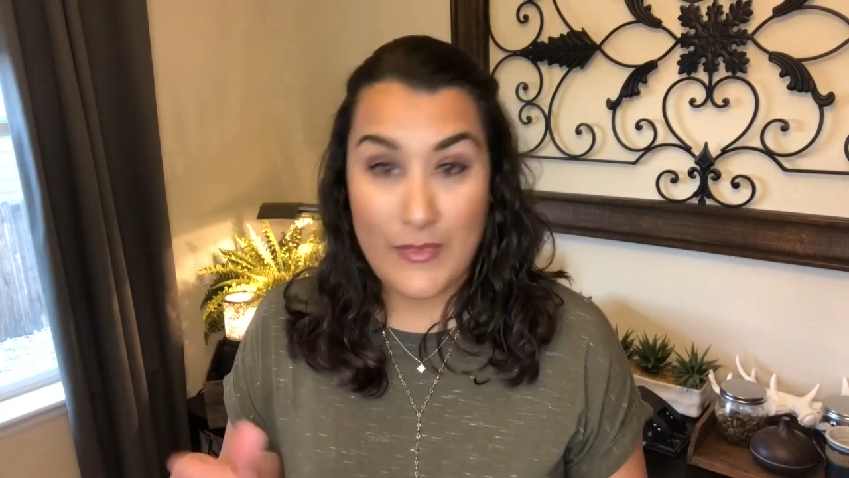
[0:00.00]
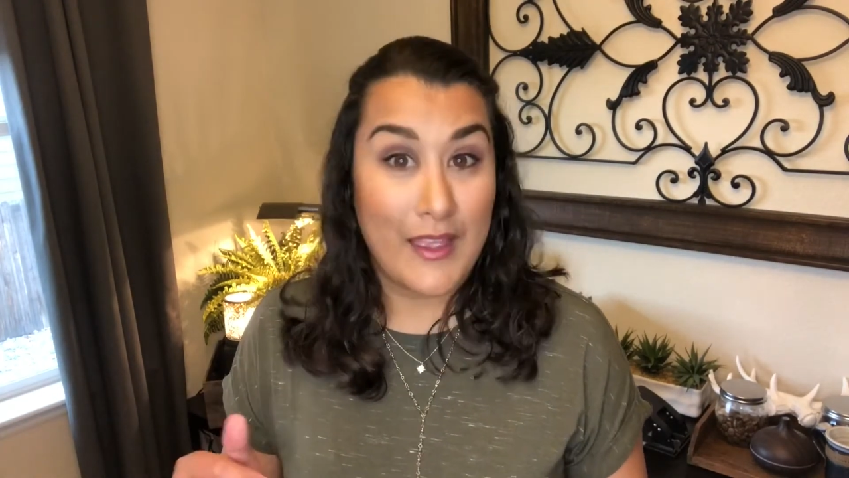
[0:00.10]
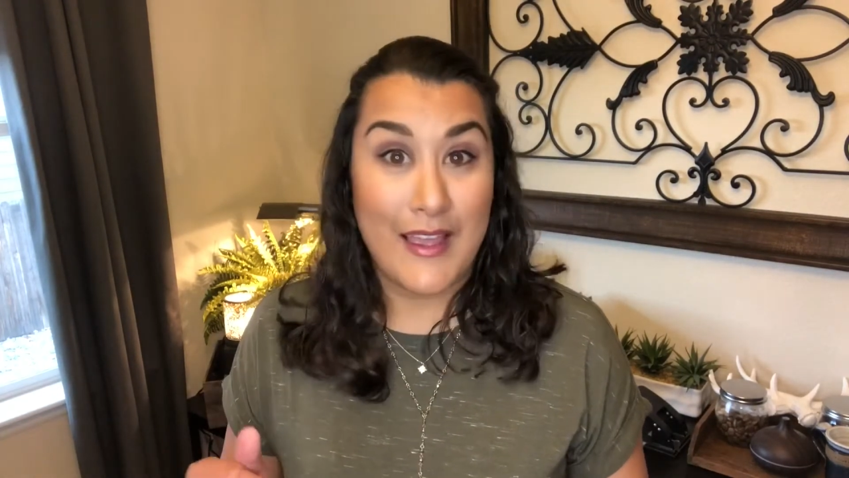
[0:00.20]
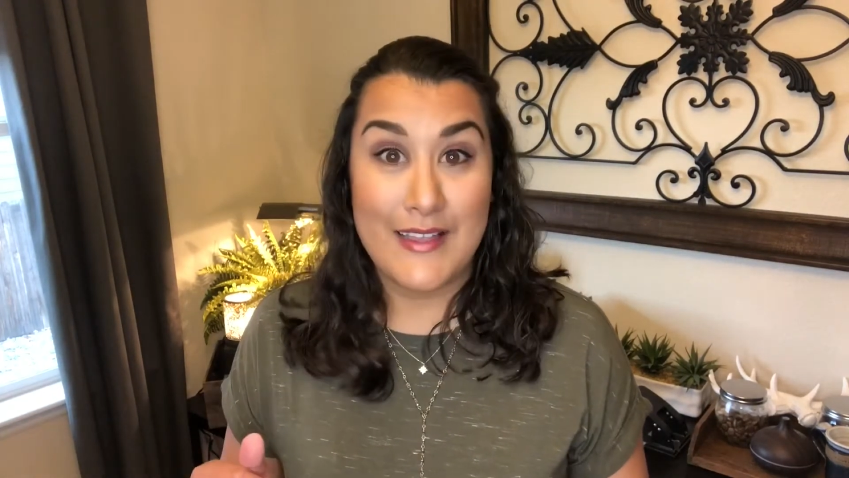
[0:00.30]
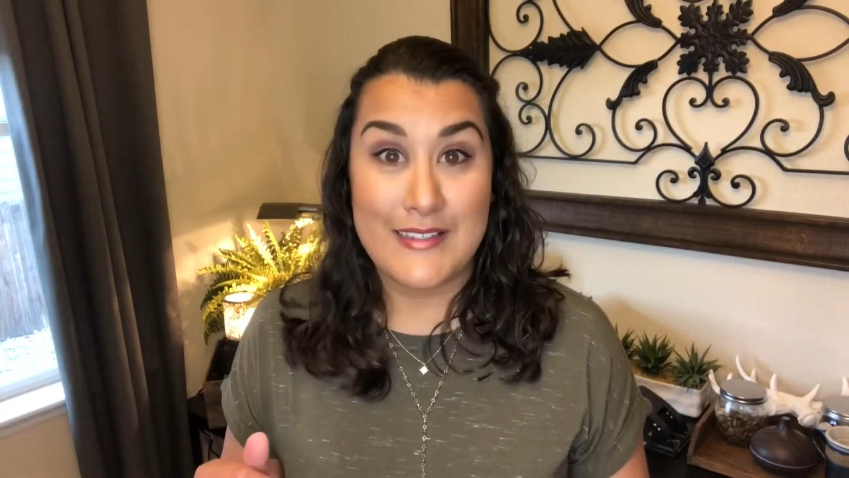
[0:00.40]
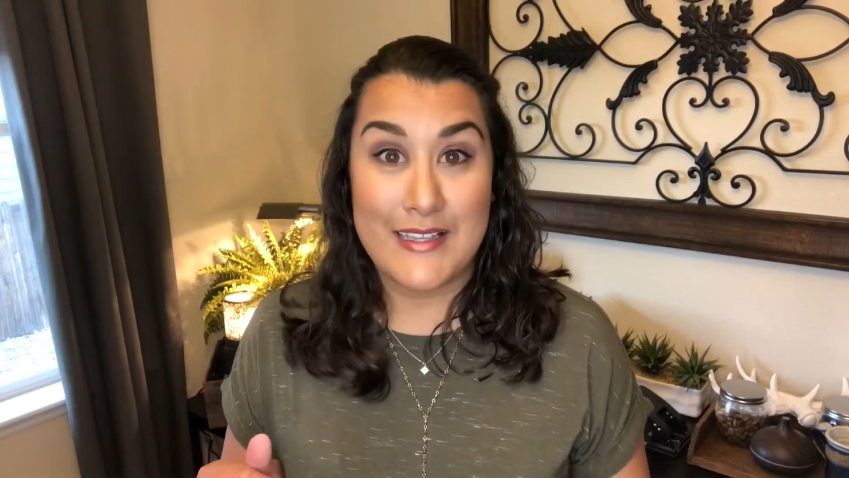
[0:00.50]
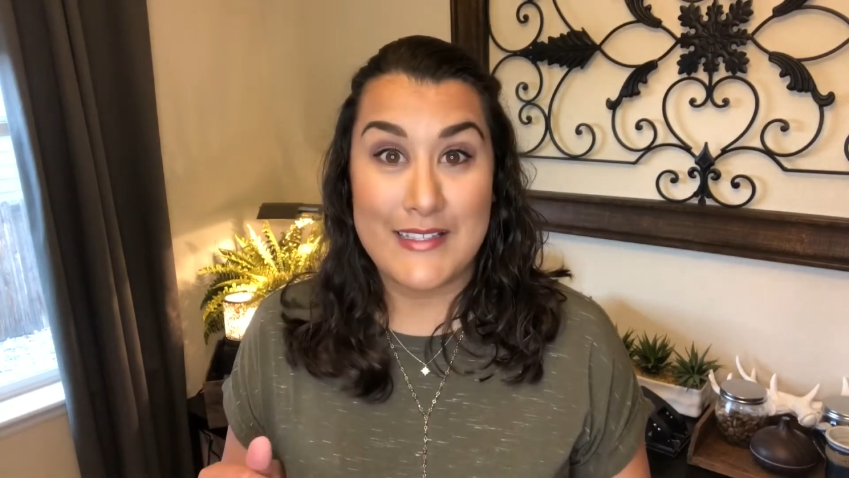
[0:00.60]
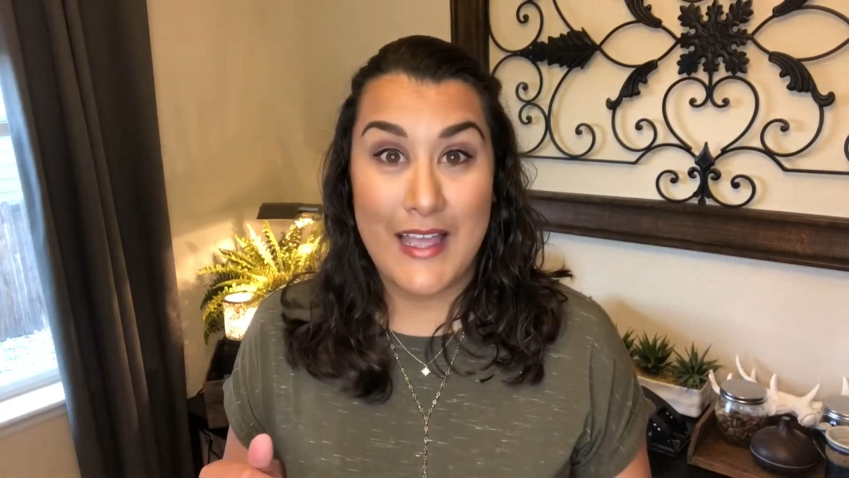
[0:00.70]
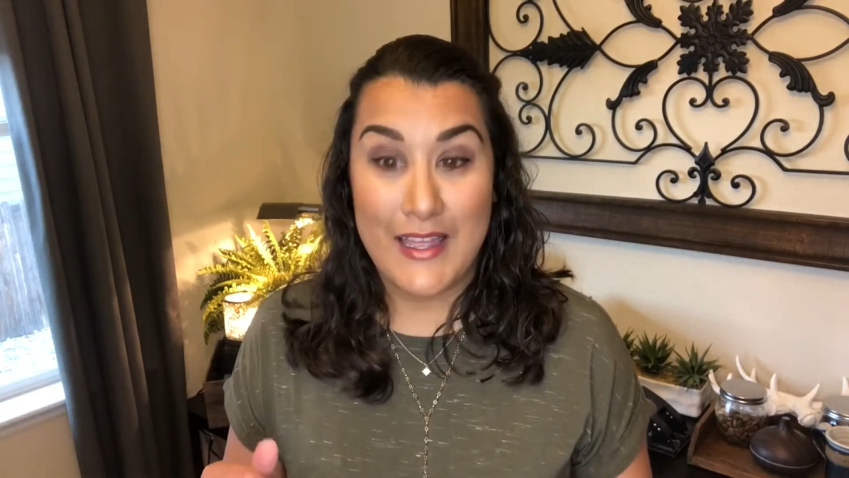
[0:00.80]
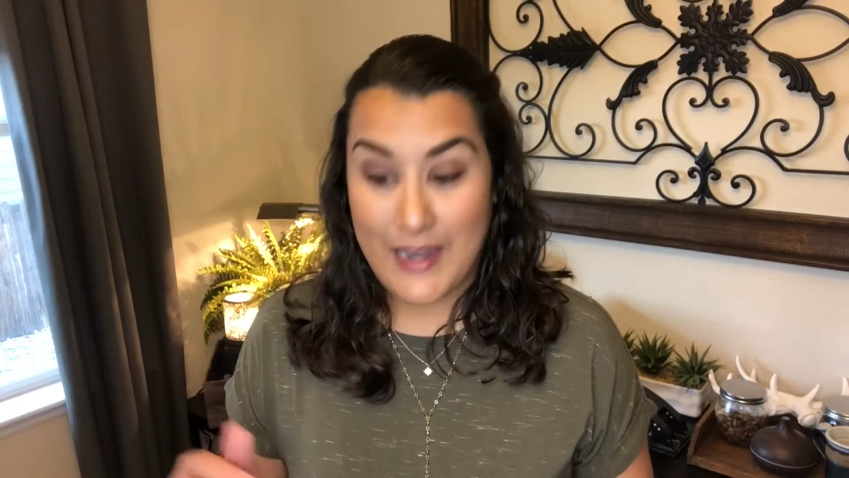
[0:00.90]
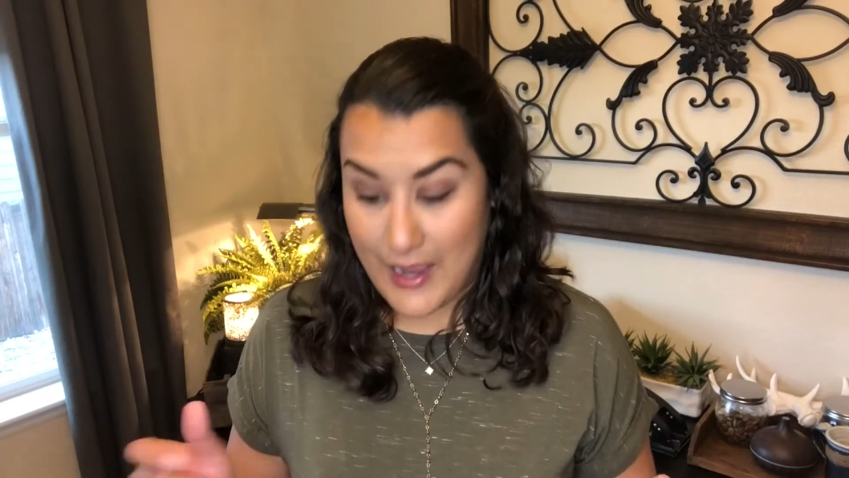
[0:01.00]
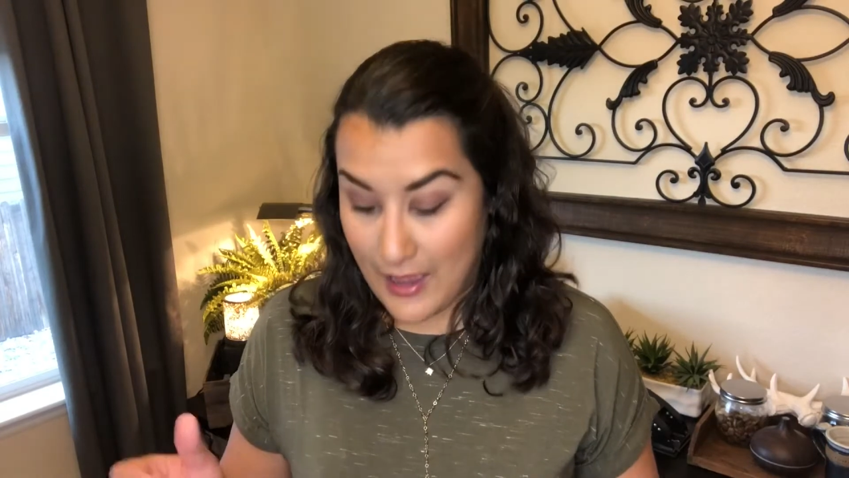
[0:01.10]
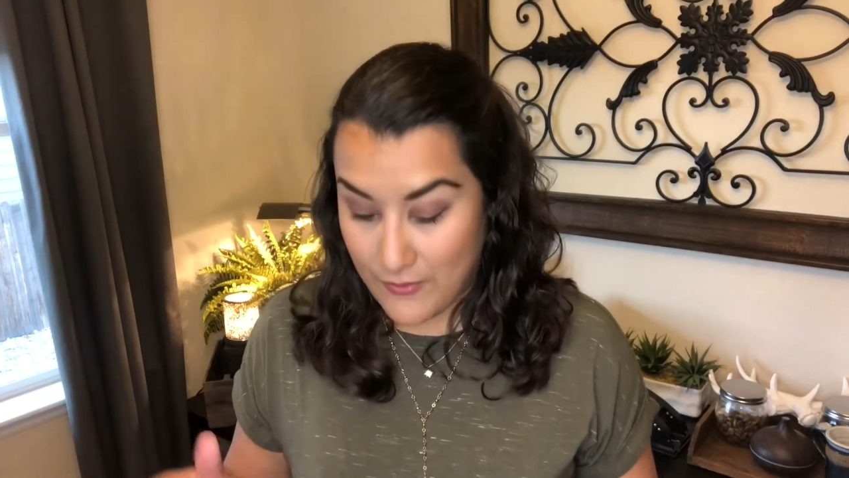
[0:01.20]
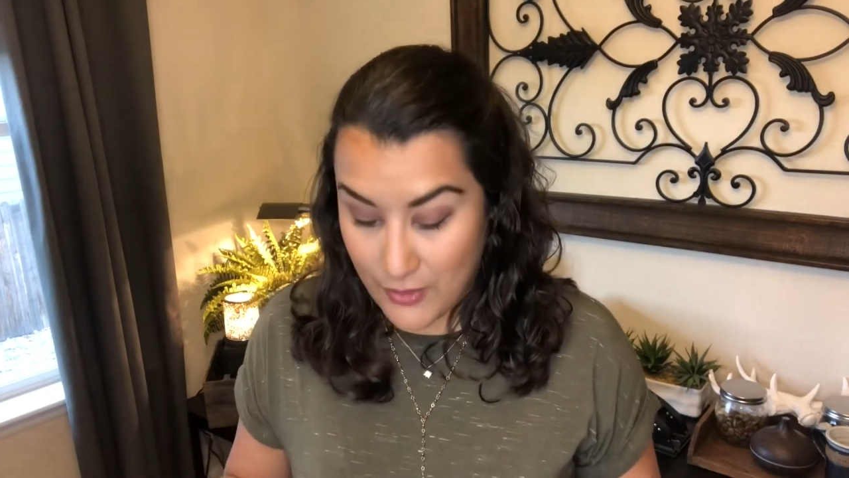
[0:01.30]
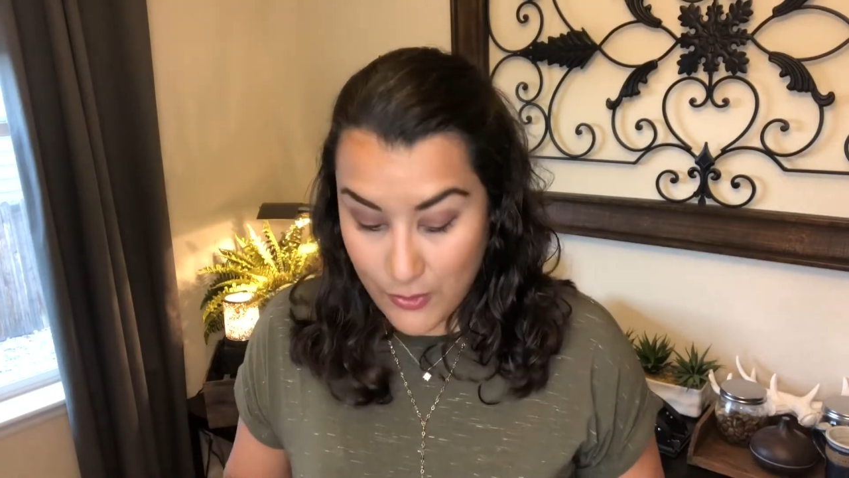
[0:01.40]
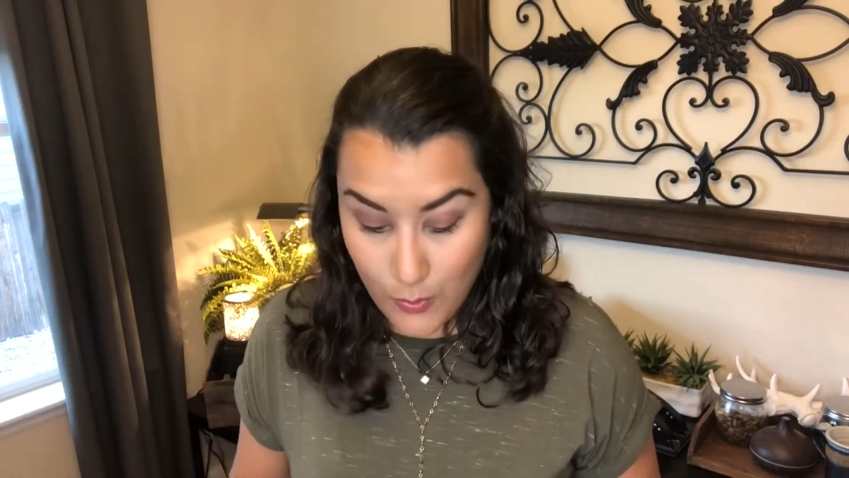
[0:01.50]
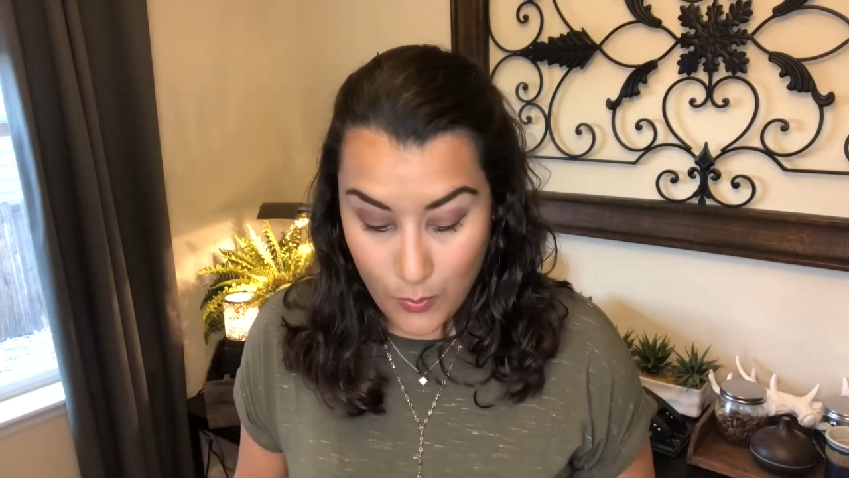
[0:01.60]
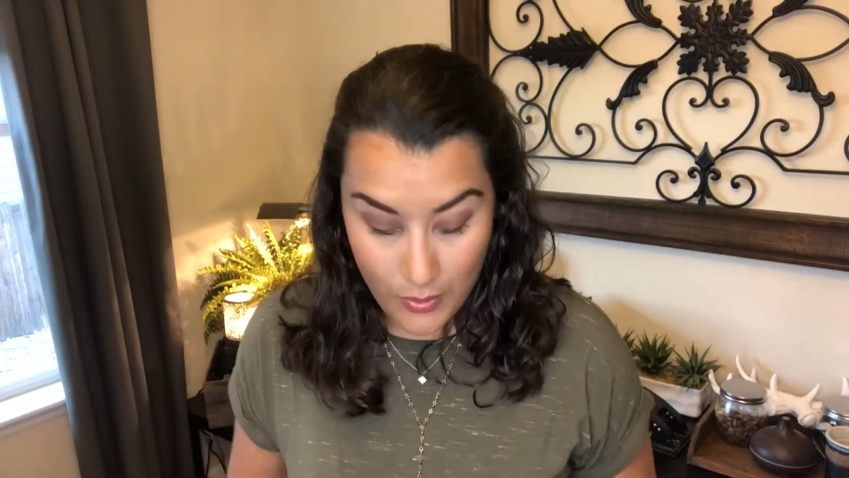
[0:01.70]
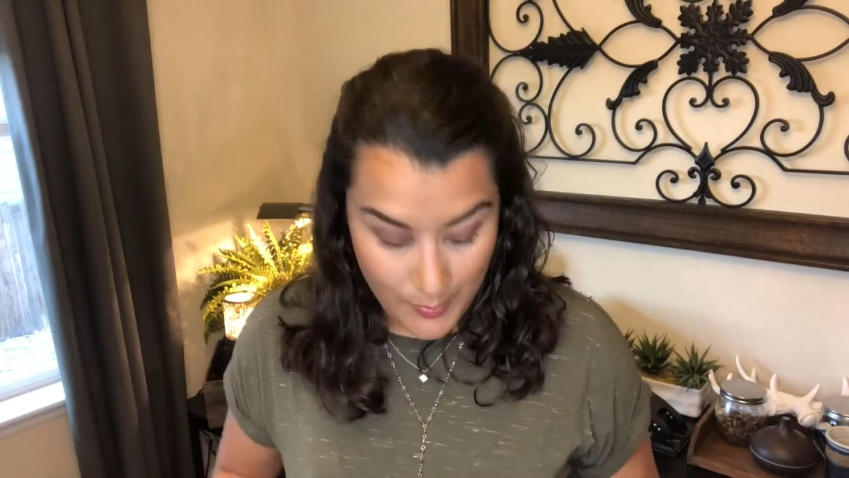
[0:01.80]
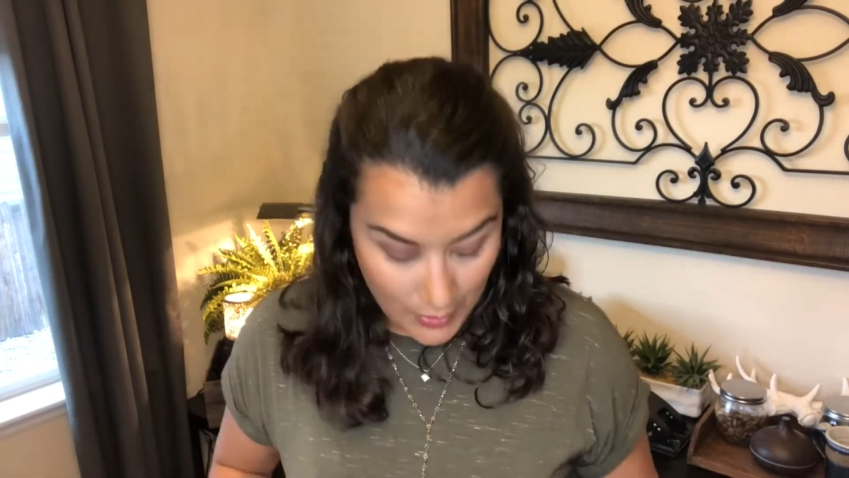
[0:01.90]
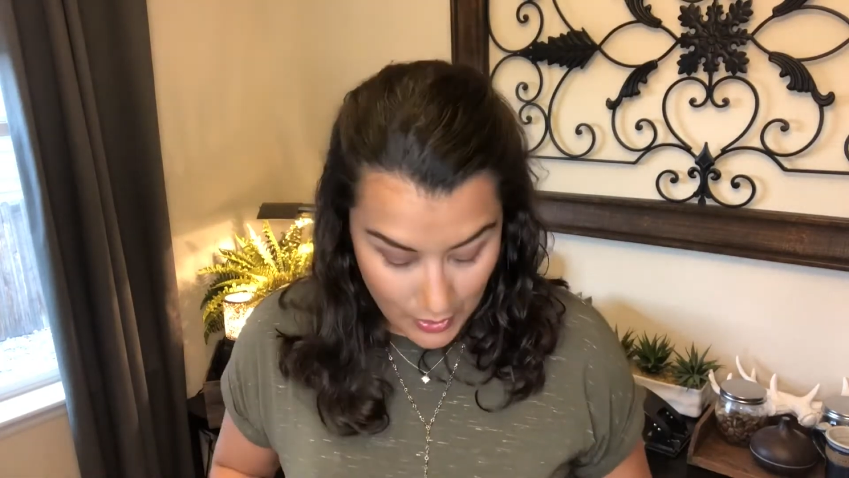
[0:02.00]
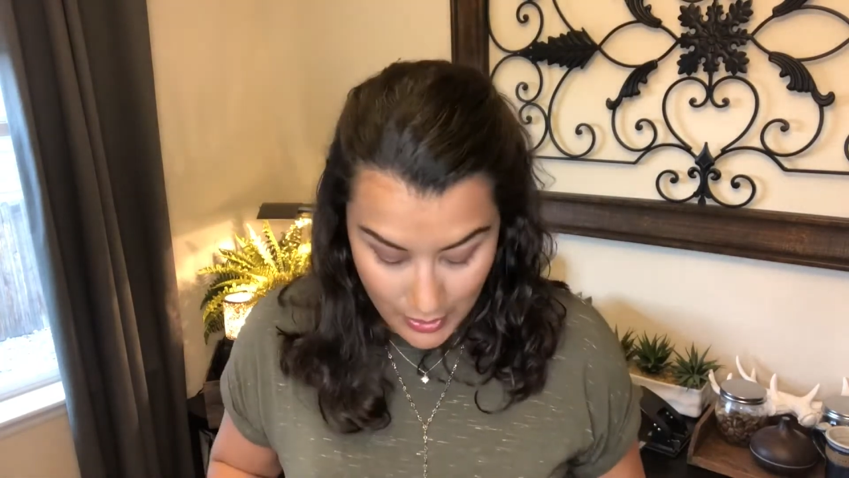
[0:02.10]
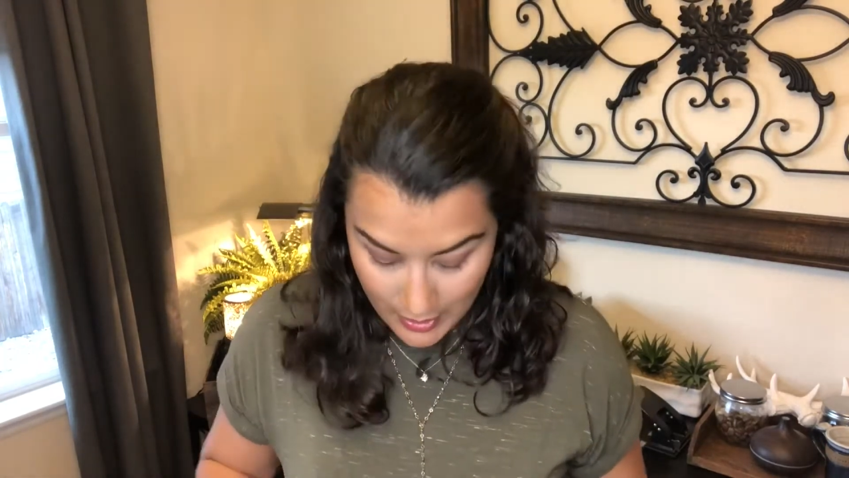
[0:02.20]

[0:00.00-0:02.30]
as I said, I have another warmer.